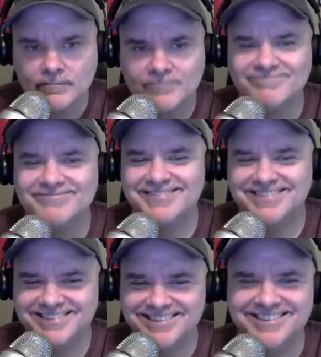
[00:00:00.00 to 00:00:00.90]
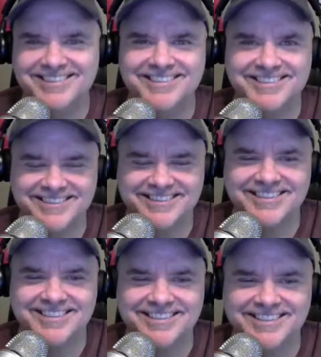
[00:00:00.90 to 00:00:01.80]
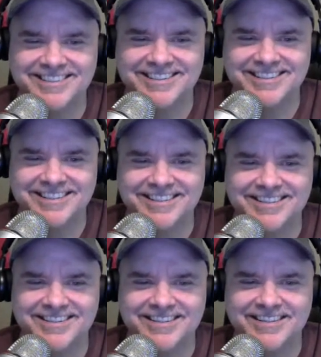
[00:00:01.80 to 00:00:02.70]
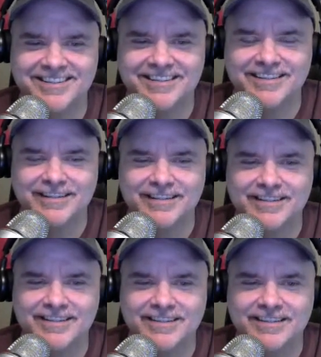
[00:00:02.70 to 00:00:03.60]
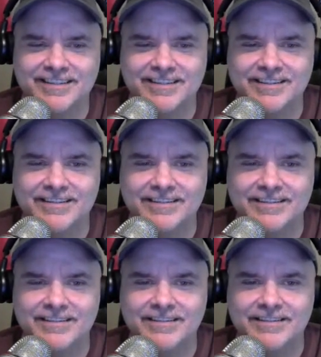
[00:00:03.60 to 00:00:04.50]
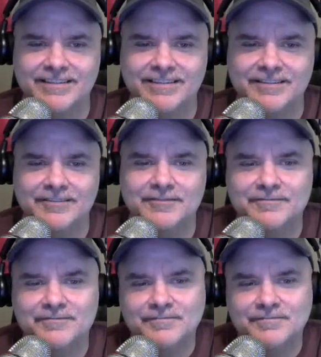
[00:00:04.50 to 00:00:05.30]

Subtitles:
(not speaking)